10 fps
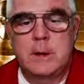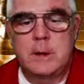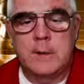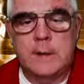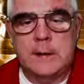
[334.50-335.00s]

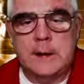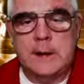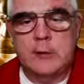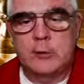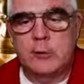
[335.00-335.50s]
on the
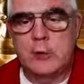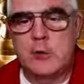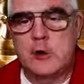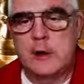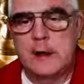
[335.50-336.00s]
A2,
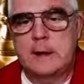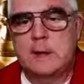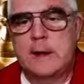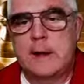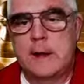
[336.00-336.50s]
G8
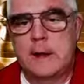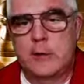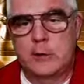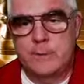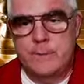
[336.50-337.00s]

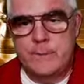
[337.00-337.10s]
diagonal,